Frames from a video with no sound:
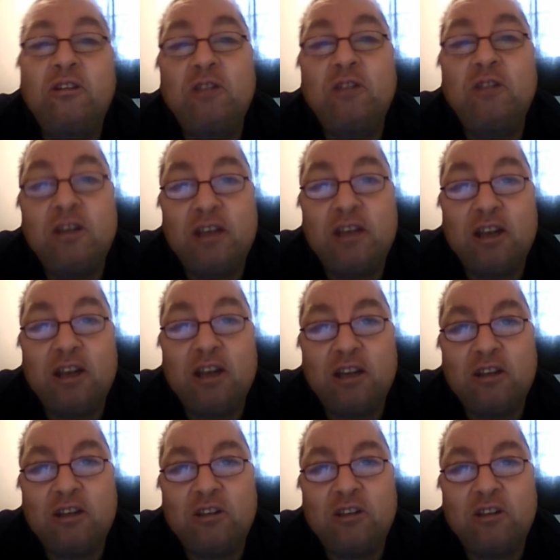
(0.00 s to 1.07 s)
So in the end,
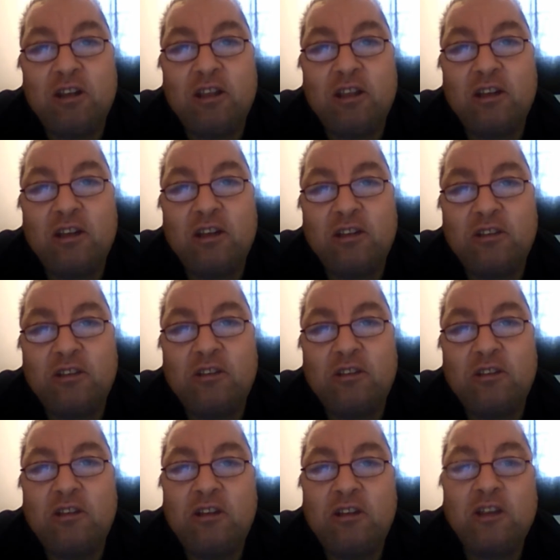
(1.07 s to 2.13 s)
they
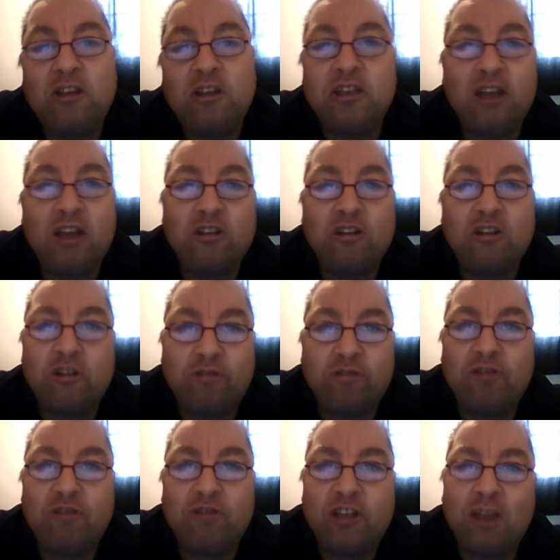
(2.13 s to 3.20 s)
cut it down to 2
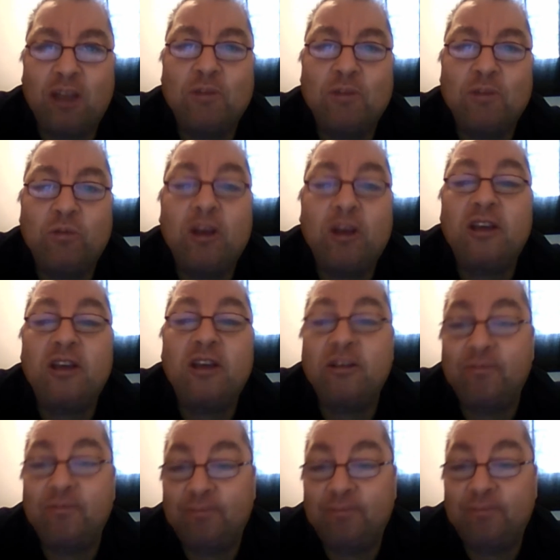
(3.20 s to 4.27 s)
or 3 times a
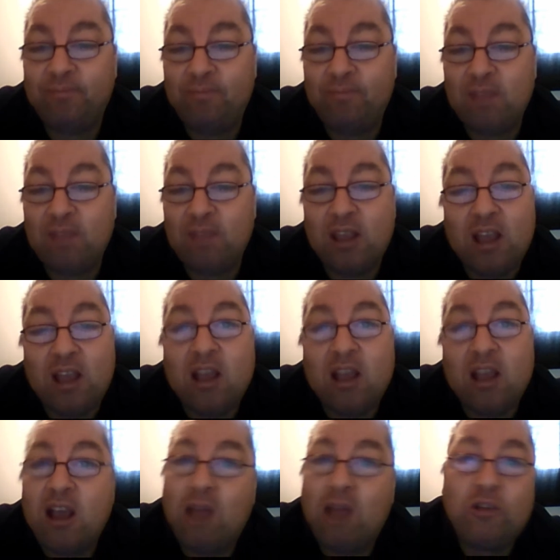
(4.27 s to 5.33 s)
week.
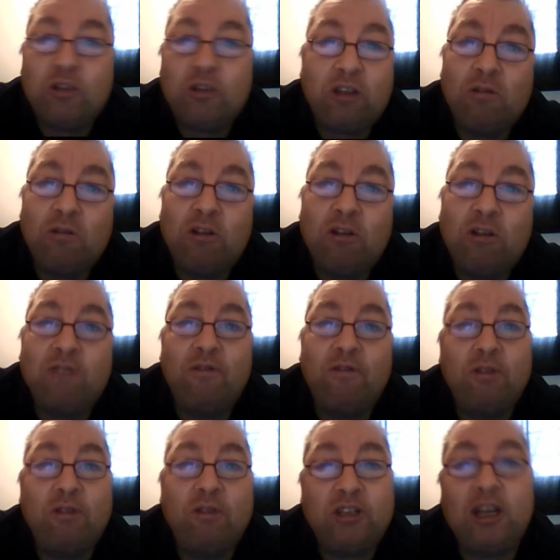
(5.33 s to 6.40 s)
I was so looking
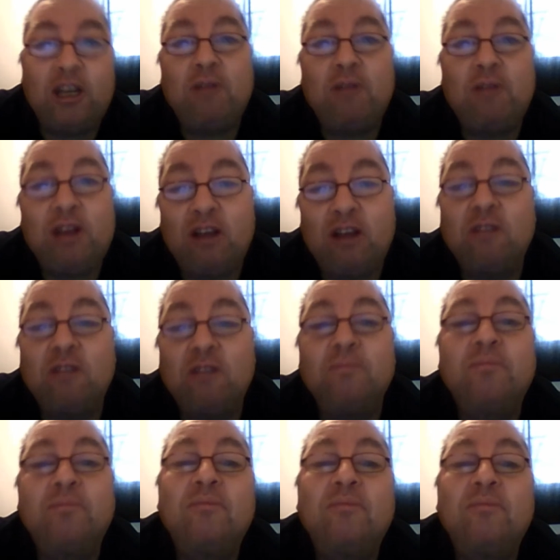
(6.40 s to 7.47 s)
forward to going
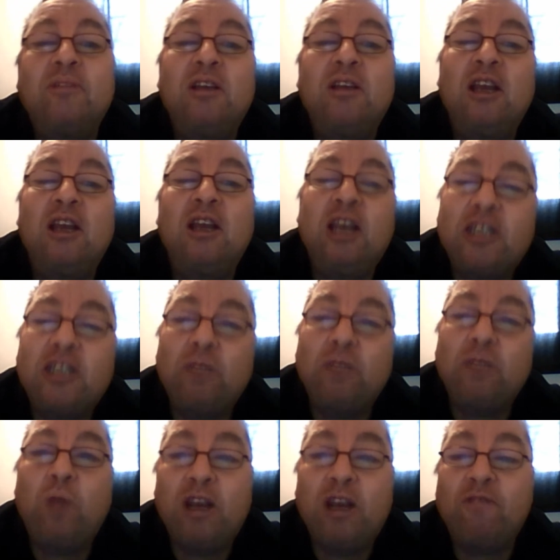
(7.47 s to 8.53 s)
home and
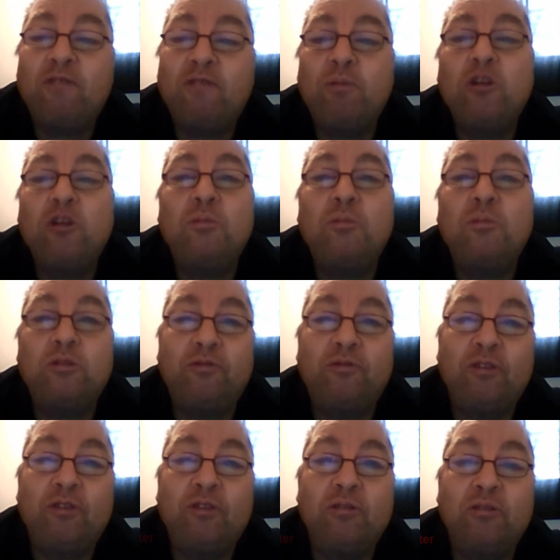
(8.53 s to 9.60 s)
getting away from hospital
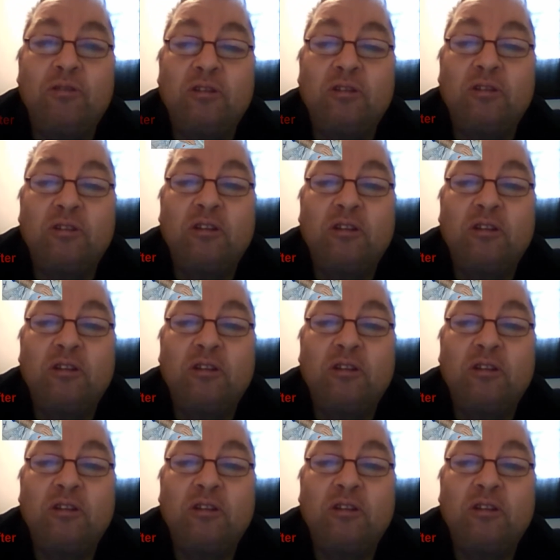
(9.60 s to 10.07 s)
food.